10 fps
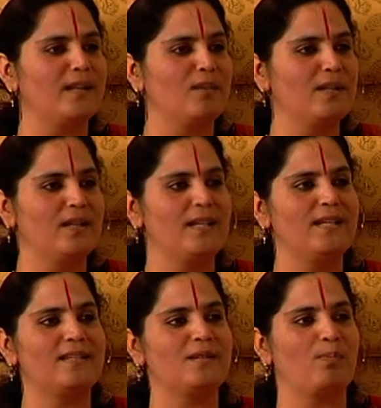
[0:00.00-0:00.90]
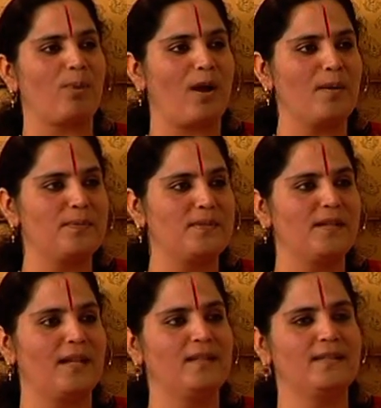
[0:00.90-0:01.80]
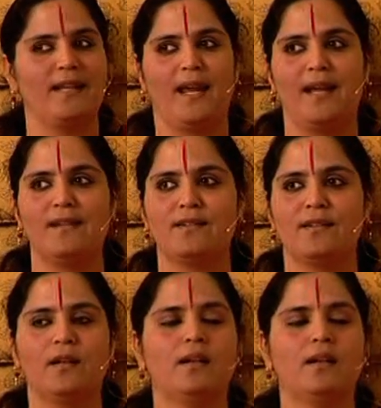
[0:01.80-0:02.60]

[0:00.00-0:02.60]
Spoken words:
and with these props and these aids,